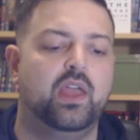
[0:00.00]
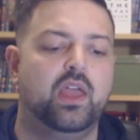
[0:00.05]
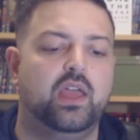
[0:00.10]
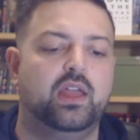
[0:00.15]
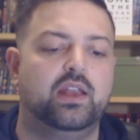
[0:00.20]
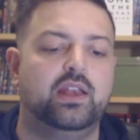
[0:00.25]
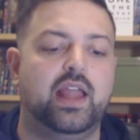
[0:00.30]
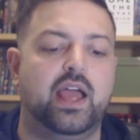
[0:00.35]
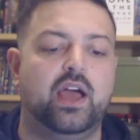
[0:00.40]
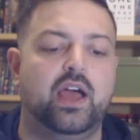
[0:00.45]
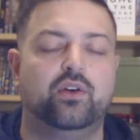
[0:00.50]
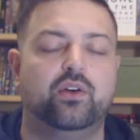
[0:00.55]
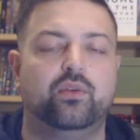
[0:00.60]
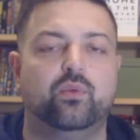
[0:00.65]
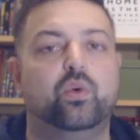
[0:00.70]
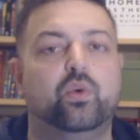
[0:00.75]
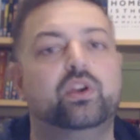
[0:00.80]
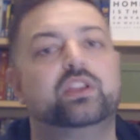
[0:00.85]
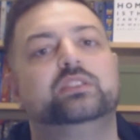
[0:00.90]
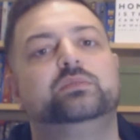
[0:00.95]
Now,
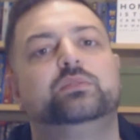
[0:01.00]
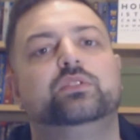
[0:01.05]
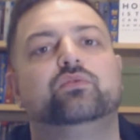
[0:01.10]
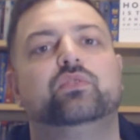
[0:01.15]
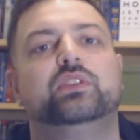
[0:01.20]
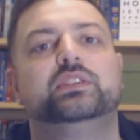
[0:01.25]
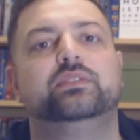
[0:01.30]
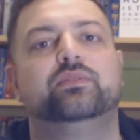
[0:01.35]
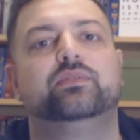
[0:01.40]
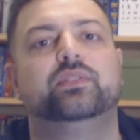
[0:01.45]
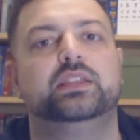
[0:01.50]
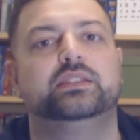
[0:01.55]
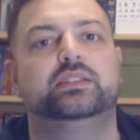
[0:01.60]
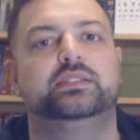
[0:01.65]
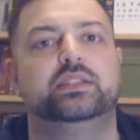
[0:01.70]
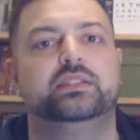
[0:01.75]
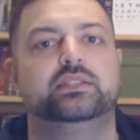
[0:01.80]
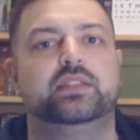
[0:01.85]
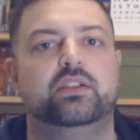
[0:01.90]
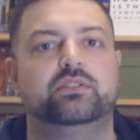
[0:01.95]
what gives me the reason for this
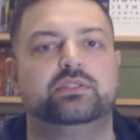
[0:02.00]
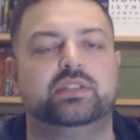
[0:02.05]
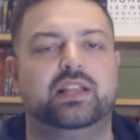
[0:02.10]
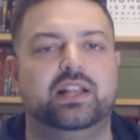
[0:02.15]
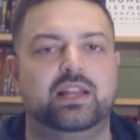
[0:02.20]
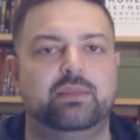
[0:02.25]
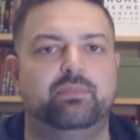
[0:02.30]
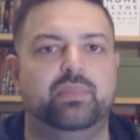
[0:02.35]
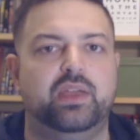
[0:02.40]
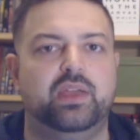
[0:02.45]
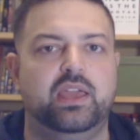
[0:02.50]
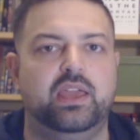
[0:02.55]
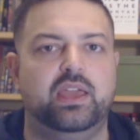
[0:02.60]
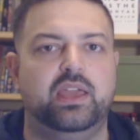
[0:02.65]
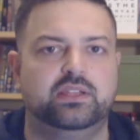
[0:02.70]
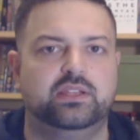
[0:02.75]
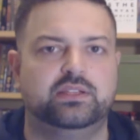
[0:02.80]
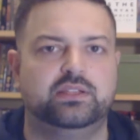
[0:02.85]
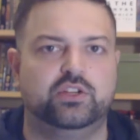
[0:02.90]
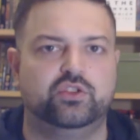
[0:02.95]
is there is a clip in the
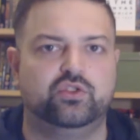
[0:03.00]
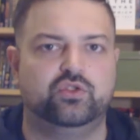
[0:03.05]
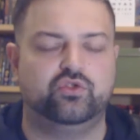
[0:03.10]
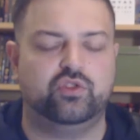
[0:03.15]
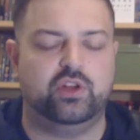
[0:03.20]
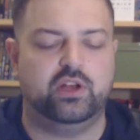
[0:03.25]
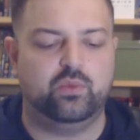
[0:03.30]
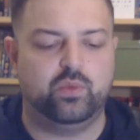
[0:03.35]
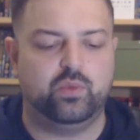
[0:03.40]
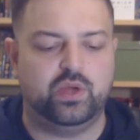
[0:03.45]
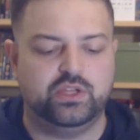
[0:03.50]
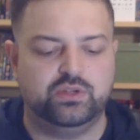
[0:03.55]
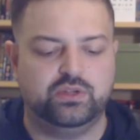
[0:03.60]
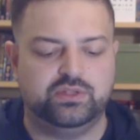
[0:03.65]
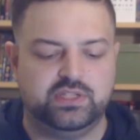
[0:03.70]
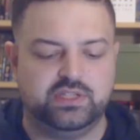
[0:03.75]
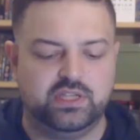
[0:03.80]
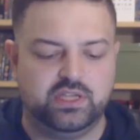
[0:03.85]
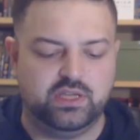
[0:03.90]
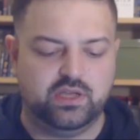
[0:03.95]
international trailer where you
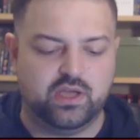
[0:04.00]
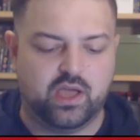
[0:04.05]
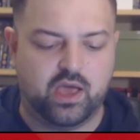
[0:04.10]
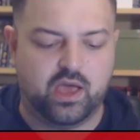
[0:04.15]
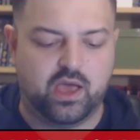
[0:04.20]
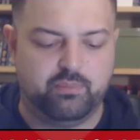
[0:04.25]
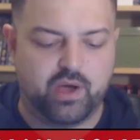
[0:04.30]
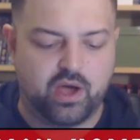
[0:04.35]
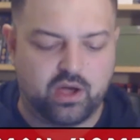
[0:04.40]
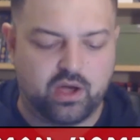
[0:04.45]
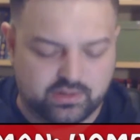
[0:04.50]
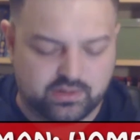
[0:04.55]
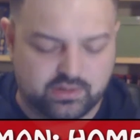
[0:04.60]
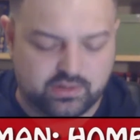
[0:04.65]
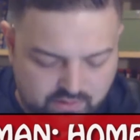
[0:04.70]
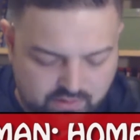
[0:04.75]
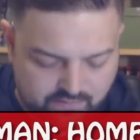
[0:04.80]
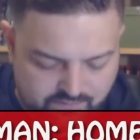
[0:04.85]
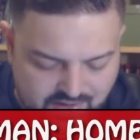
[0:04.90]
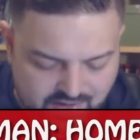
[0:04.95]
see Parker sort
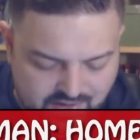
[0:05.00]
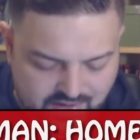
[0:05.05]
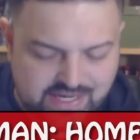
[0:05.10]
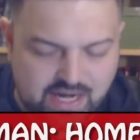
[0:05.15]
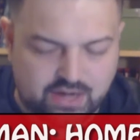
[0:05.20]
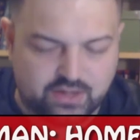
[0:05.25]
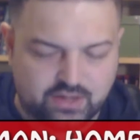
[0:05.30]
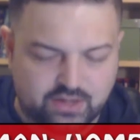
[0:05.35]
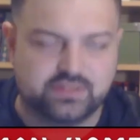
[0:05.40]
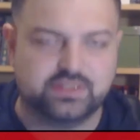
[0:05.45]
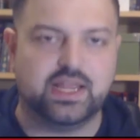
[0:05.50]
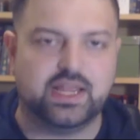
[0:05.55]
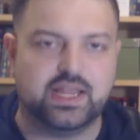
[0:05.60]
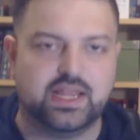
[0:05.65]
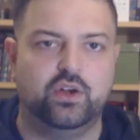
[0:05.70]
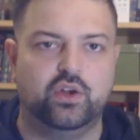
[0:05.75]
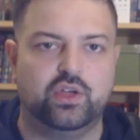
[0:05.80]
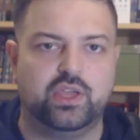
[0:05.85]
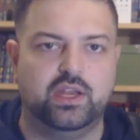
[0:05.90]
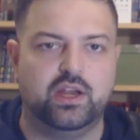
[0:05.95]
of face down in the sand
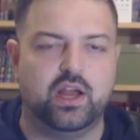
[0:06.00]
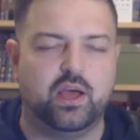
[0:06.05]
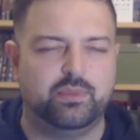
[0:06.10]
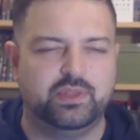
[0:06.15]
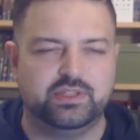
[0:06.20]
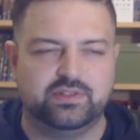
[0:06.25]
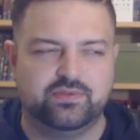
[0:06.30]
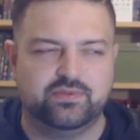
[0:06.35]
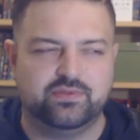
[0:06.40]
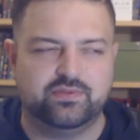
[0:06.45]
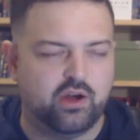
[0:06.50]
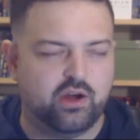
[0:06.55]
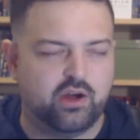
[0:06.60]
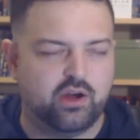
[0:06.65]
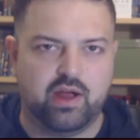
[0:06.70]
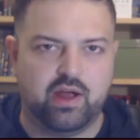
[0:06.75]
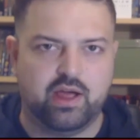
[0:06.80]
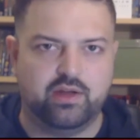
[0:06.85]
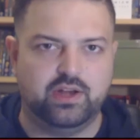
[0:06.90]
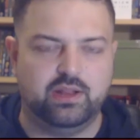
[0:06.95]
looking up, there's fire
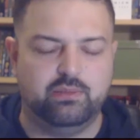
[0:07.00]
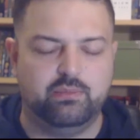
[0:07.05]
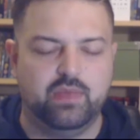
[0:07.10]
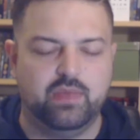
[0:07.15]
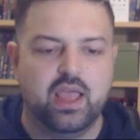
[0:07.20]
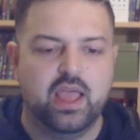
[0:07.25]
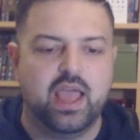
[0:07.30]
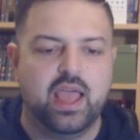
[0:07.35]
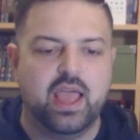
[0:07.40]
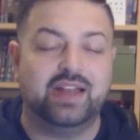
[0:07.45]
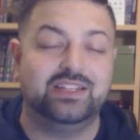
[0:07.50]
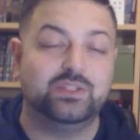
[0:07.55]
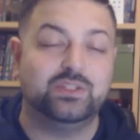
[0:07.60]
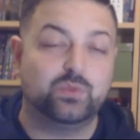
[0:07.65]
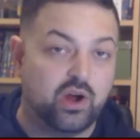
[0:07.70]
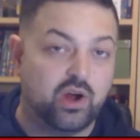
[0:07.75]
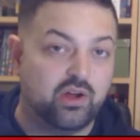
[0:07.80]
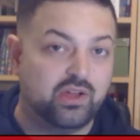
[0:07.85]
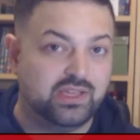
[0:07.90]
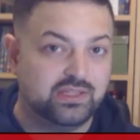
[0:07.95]
around him, and he's
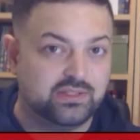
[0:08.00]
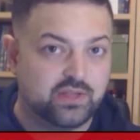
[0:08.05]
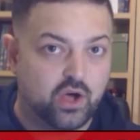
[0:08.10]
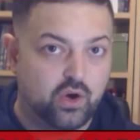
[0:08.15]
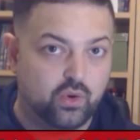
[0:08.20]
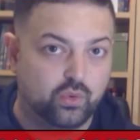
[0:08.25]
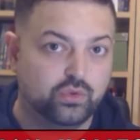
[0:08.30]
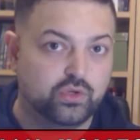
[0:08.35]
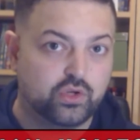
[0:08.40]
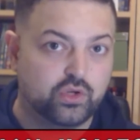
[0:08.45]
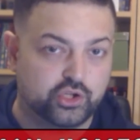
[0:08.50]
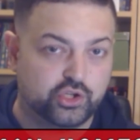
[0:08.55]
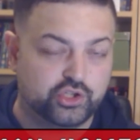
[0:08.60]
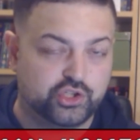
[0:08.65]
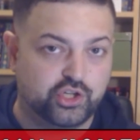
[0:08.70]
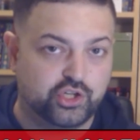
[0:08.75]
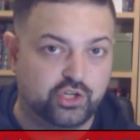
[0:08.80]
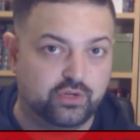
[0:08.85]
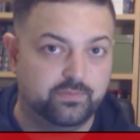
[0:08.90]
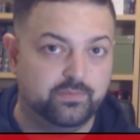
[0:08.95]
wearing his old
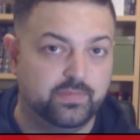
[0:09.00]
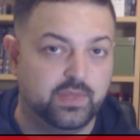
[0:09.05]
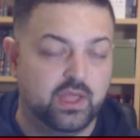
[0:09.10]
costume.